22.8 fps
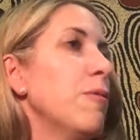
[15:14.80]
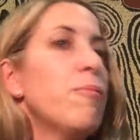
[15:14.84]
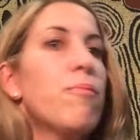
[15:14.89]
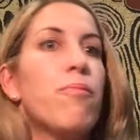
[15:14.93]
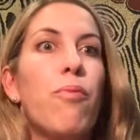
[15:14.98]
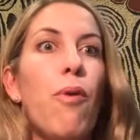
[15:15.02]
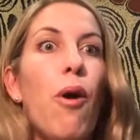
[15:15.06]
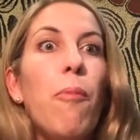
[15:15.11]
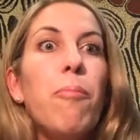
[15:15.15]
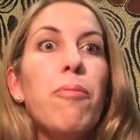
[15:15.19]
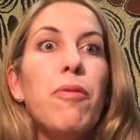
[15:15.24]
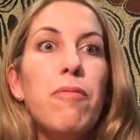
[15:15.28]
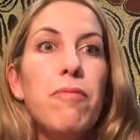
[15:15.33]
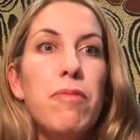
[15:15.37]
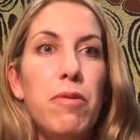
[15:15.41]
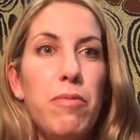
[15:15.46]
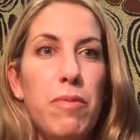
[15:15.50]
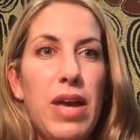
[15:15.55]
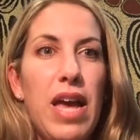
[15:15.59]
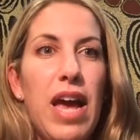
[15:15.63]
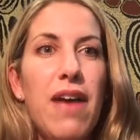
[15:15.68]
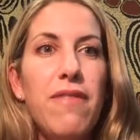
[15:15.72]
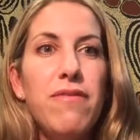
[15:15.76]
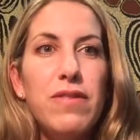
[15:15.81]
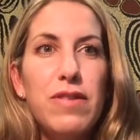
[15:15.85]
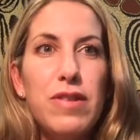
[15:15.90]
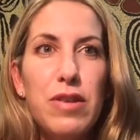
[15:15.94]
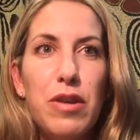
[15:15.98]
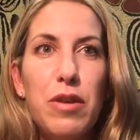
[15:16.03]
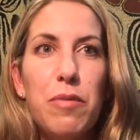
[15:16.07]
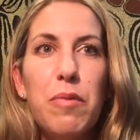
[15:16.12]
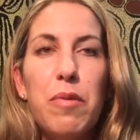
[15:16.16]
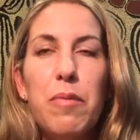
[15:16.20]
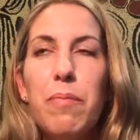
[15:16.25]
problem that we have as
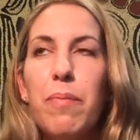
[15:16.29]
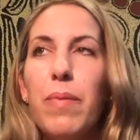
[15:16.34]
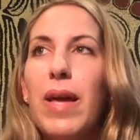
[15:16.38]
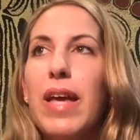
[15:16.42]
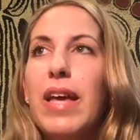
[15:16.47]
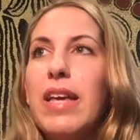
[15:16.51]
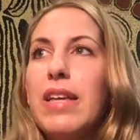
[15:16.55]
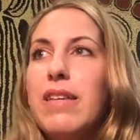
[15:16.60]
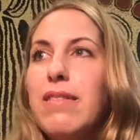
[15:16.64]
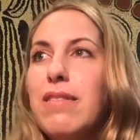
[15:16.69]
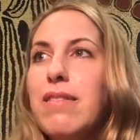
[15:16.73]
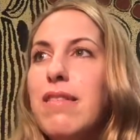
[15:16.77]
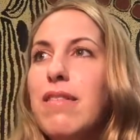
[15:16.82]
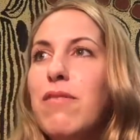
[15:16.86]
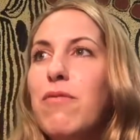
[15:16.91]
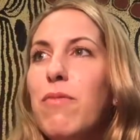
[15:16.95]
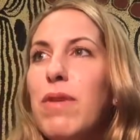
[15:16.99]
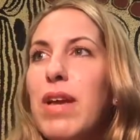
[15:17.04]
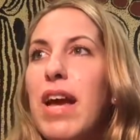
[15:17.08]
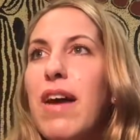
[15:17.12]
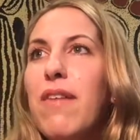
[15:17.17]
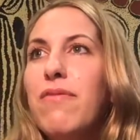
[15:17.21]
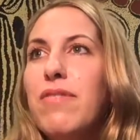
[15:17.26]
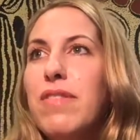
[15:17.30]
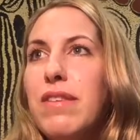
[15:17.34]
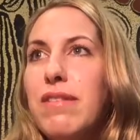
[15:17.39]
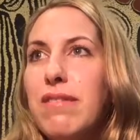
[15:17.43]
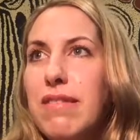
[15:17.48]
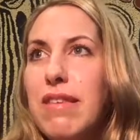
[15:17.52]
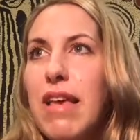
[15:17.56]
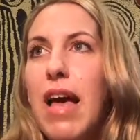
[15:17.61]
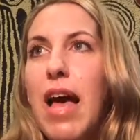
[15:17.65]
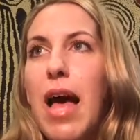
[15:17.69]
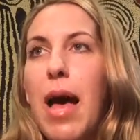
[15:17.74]
human beings, and we have
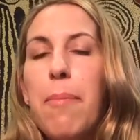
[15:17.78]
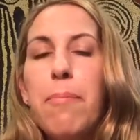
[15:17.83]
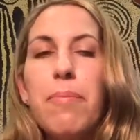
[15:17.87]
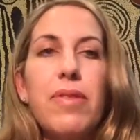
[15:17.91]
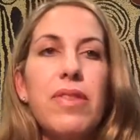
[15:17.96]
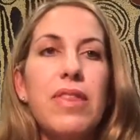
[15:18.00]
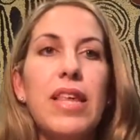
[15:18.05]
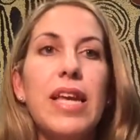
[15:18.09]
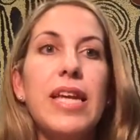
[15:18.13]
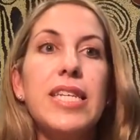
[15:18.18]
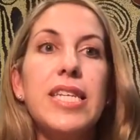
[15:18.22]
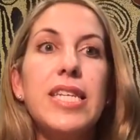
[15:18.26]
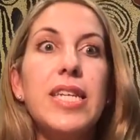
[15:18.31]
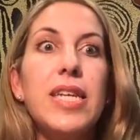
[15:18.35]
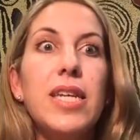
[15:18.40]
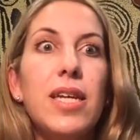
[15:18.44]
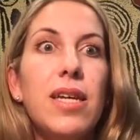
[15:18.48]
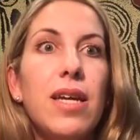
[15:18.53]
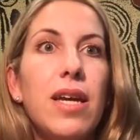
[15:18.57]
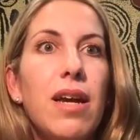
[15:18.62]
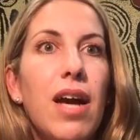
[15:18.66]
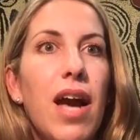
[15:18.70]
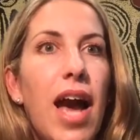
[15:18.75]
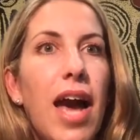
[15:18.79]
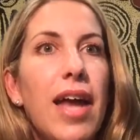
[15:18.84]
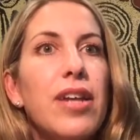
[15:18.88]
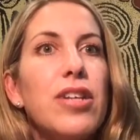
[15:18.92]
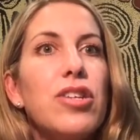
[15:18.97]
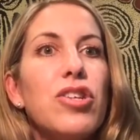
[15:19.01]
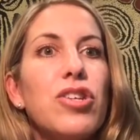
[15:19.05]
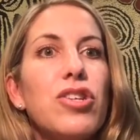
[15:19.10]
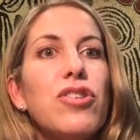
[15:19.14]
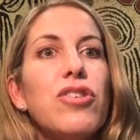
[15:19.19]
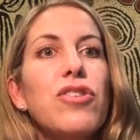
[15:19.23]
this apathetic
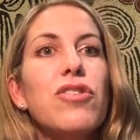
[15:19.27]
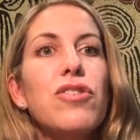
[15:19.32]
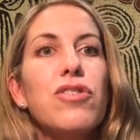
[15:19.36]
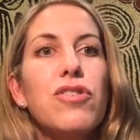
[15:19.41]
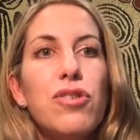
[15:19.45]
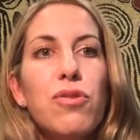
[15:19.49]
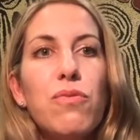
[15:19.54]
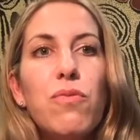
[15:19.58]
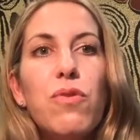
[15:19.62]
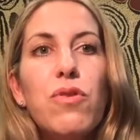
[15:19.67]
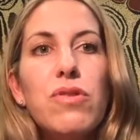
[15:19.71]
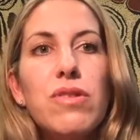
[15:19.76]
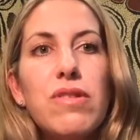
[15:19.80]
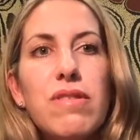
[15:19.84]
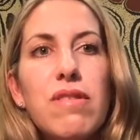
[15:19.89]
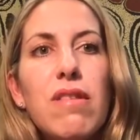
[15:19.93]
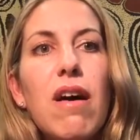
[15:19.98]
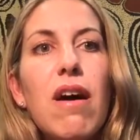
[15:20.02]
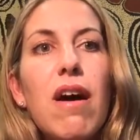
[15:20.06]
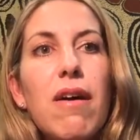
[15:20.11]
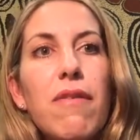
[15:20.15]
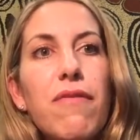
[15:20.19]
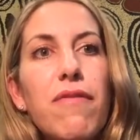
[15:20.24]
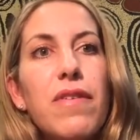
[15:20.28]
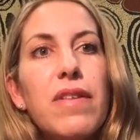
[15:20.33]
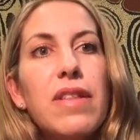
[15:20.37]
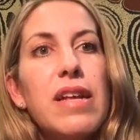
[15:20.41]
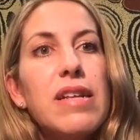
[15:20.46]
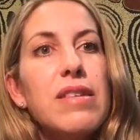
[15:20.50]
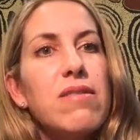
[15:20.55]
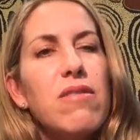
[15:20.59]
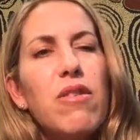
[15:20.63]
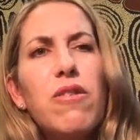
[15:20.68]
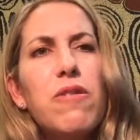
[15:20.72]
attitude towards life, and
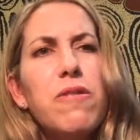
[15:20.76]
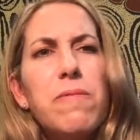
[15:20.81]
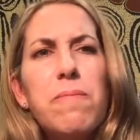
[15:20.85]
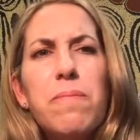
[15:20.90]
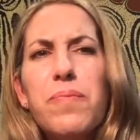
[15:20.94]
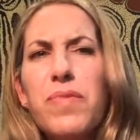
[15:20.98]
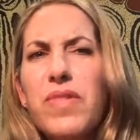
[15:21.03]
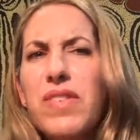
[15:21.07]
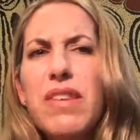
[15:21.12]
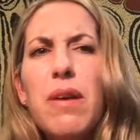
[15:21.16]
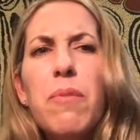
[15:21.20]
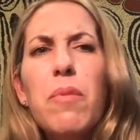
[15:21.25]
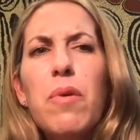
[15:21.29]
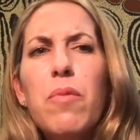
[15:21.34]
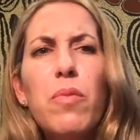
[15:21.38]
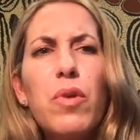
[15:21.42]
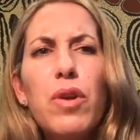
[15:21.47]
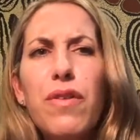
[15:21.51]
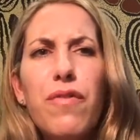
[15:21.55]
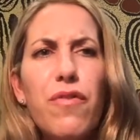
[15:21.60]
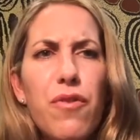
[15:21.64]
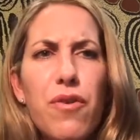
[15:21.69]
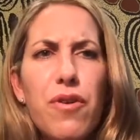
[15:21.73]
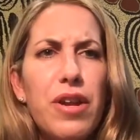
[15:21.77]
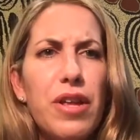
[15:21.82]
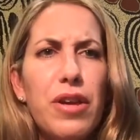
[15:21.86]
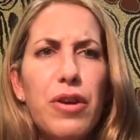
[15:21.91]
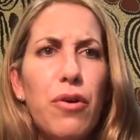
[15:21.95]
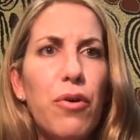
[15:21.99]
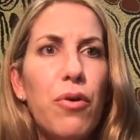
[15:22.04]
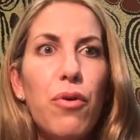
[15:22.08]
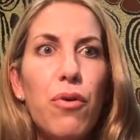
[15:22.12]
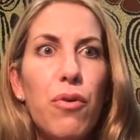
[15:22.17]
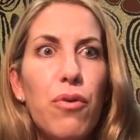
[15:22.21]
that's, oh, someone would have already
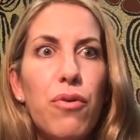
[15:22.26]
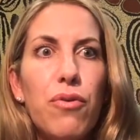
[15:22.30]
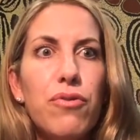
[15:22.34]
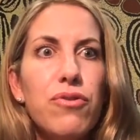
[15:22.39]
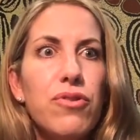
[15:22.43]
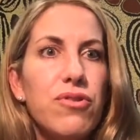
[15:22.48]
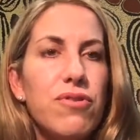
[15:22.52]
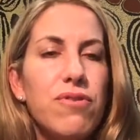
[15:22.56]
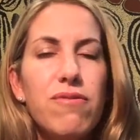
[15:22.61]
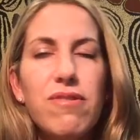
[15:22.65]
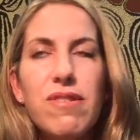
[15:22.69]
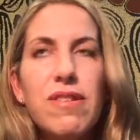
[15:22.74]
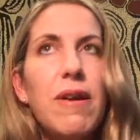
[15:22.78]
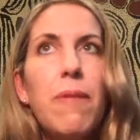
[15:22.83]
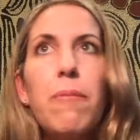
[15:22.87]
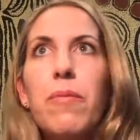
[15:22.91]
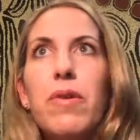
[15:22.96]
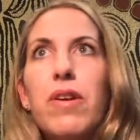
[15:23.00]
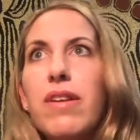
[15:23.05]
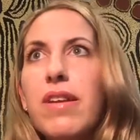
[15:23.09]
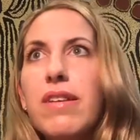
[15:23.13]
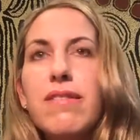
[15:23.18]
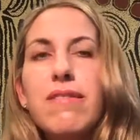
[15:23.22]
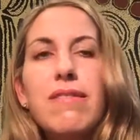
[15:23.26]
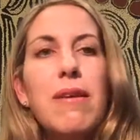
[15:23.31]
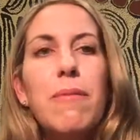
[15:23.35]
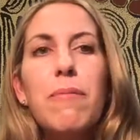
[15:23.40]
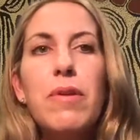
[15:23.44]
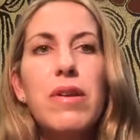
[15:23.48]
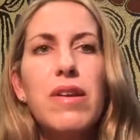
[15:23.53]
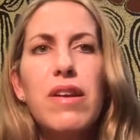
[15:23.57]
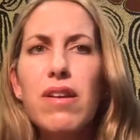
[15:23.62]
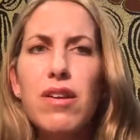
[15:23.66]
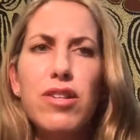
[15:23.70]
called, or it's someone,
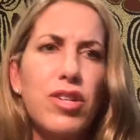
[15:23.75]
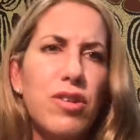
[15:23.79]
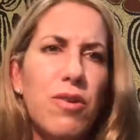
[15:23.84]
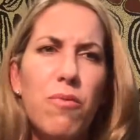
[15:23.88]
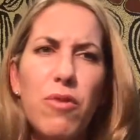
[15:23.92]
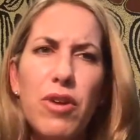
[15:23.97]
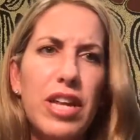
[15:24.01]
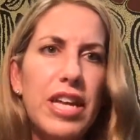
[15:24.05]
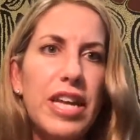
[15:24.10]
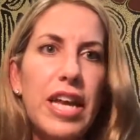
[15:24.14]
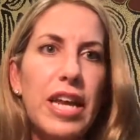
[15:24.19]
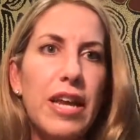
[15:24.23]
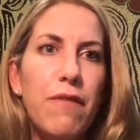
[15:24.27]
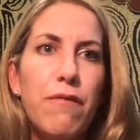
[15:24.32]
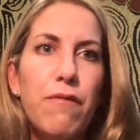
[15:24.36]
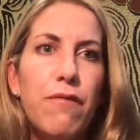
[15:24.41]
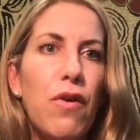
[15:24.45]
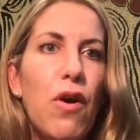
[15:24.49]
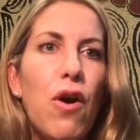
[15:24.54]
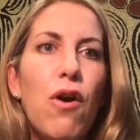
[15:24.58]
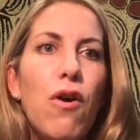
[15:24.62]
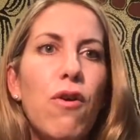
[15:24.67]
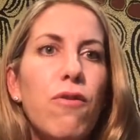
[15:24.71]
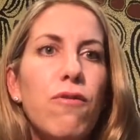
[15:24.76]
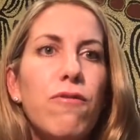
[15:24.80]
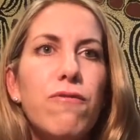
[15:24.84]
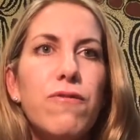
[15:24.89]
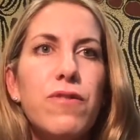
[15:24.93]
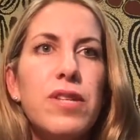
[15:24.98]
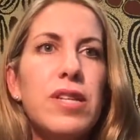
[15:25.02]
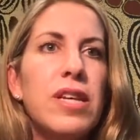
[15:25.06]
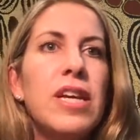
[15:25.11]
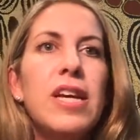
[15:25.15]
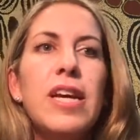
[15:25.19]
I don't want to get
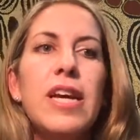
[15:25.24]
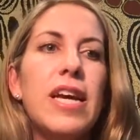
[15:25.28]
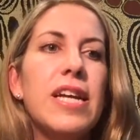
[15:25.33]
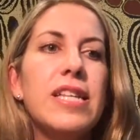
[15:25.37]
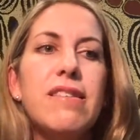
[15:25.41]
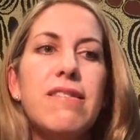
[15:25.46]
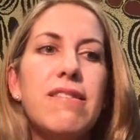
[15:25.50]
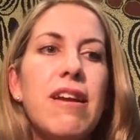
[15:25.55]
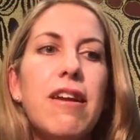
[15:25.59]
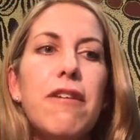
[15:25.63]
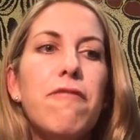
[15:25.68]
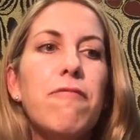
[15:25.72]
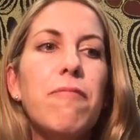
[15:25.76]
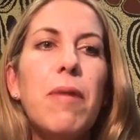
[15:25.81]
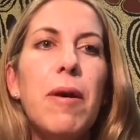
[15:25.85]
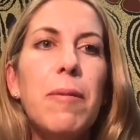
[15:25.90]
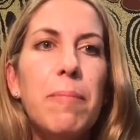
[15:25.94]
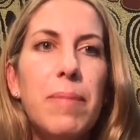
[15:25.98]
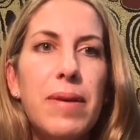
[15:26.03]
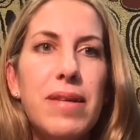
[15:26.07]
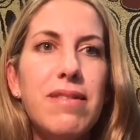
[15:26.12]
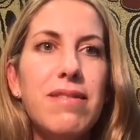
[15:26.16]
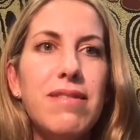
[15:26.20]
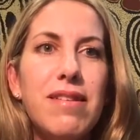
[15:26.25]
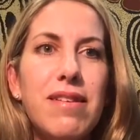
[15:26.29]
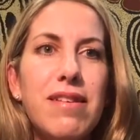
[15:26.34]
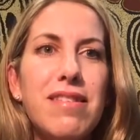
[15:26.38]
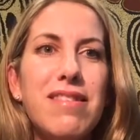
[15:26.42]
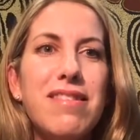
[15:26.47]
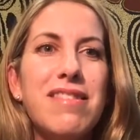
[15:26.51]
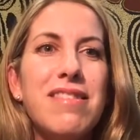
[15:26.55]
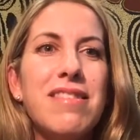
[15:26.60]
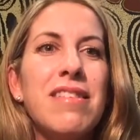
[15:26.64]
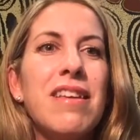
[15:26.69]
involved, it's none of my
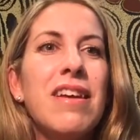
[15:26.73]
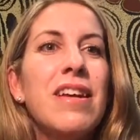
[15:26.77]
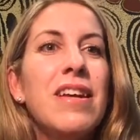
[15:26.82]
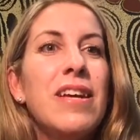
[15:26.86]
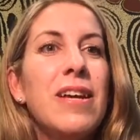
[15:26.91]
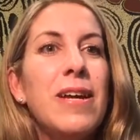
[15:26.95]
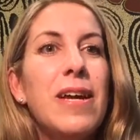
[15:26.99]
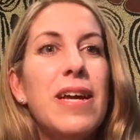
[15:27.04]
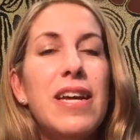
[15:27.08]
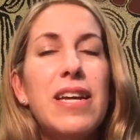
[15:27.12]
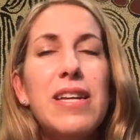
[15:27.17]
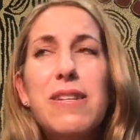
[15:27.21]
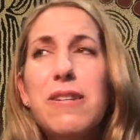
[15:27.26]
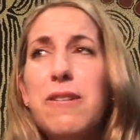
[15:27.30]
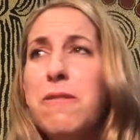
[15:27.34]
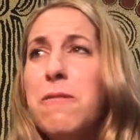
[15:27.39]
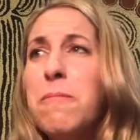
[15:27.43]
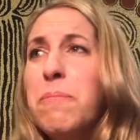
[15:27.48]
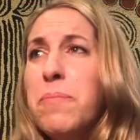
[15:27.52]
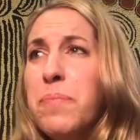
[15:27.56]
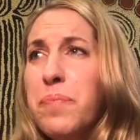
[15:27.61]
business. And